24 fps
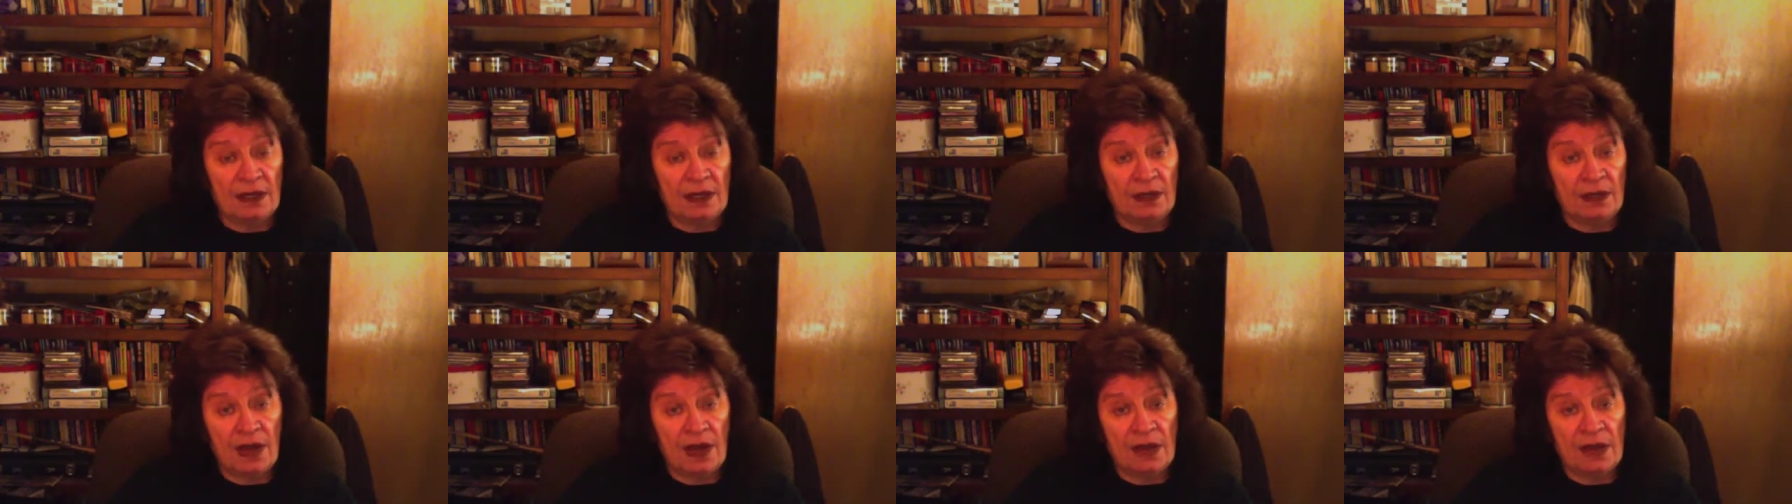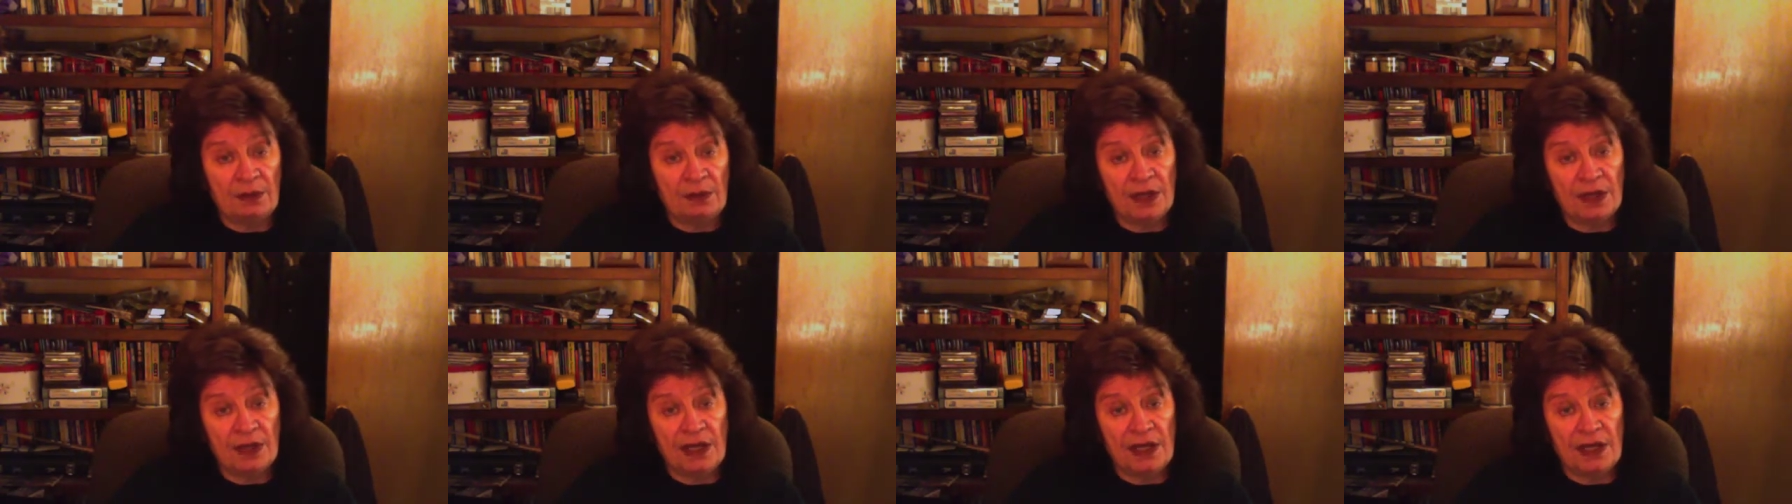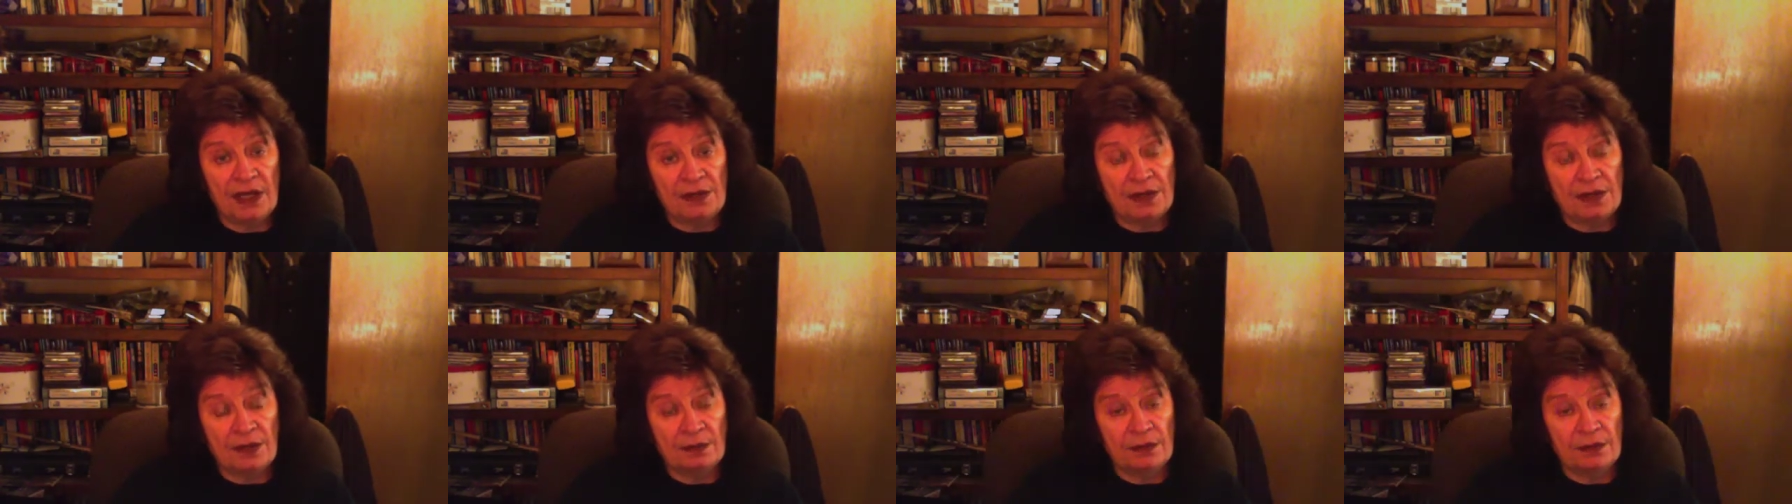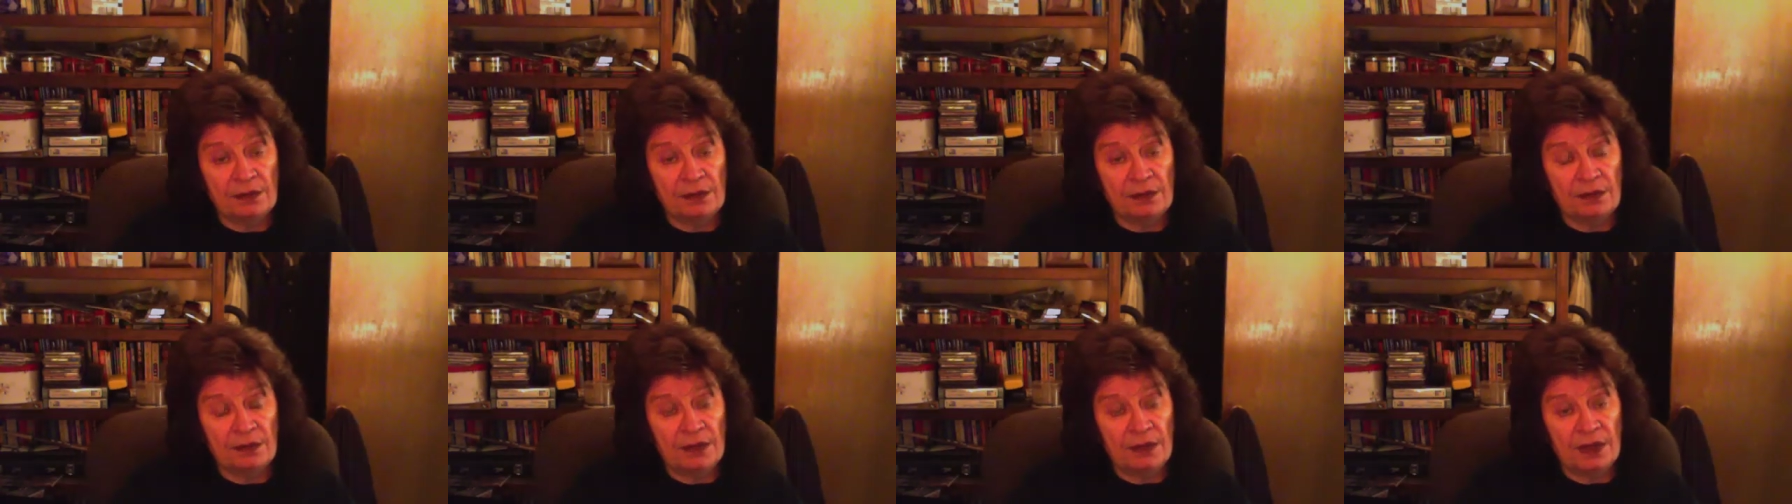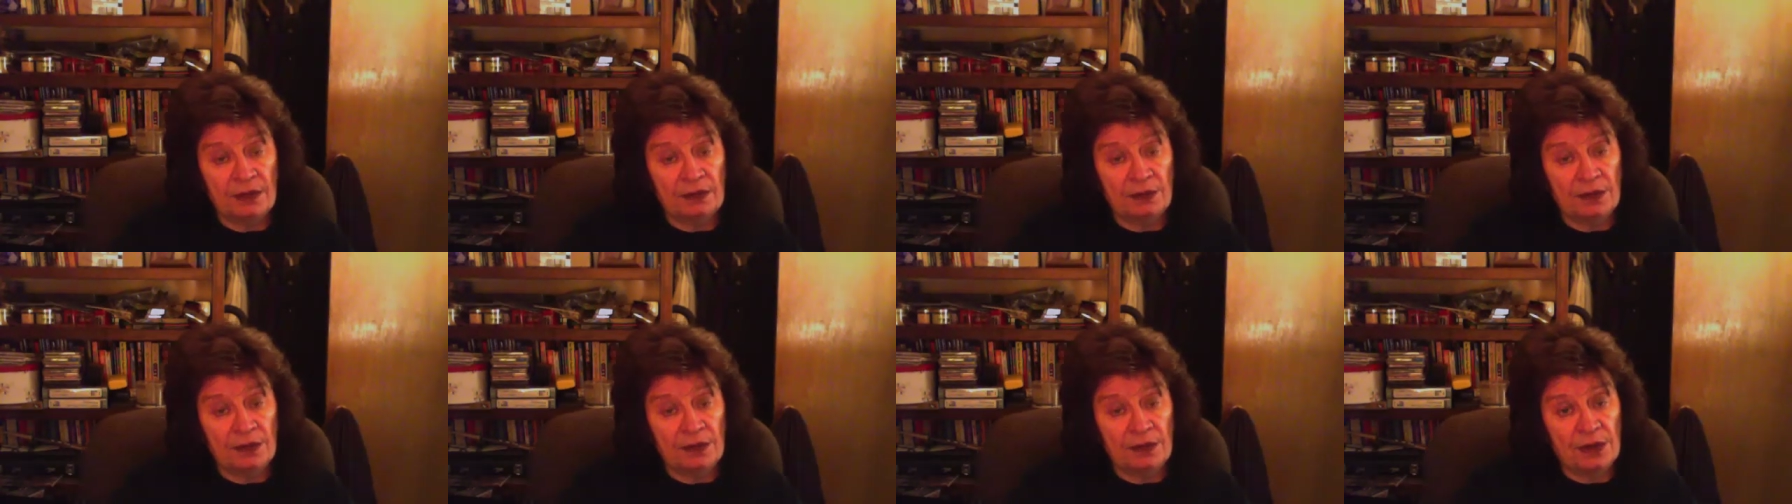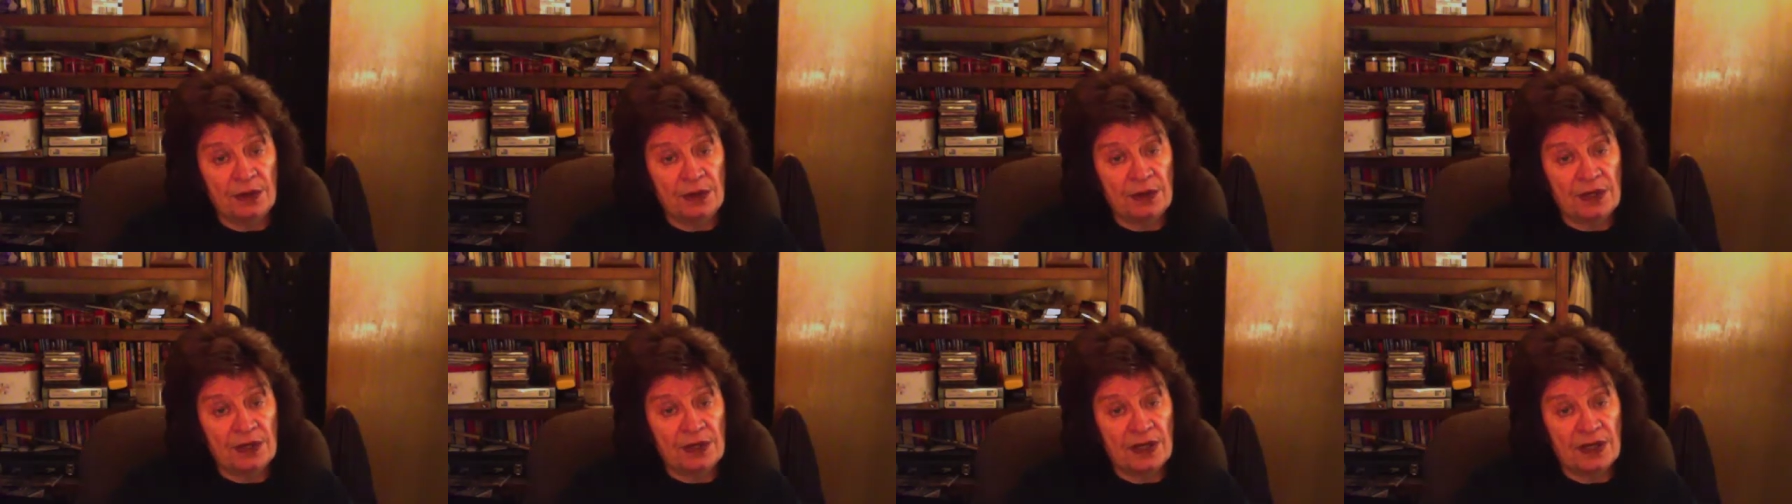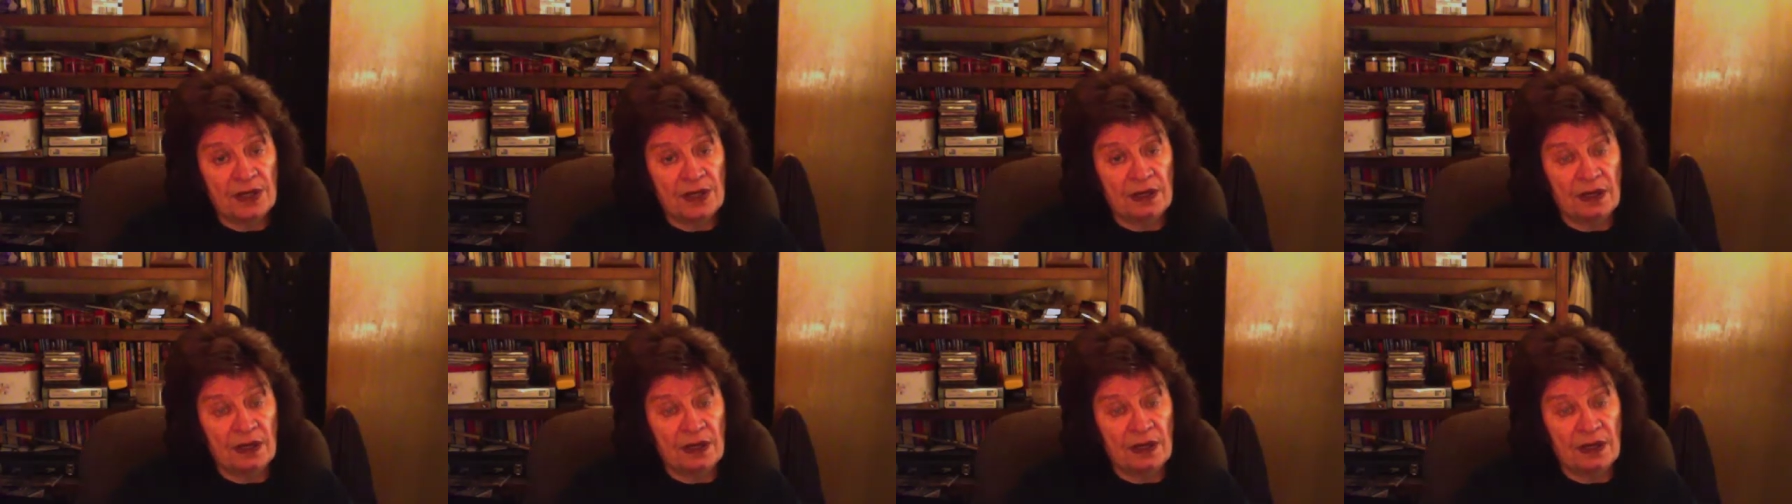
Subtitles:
played some blues that,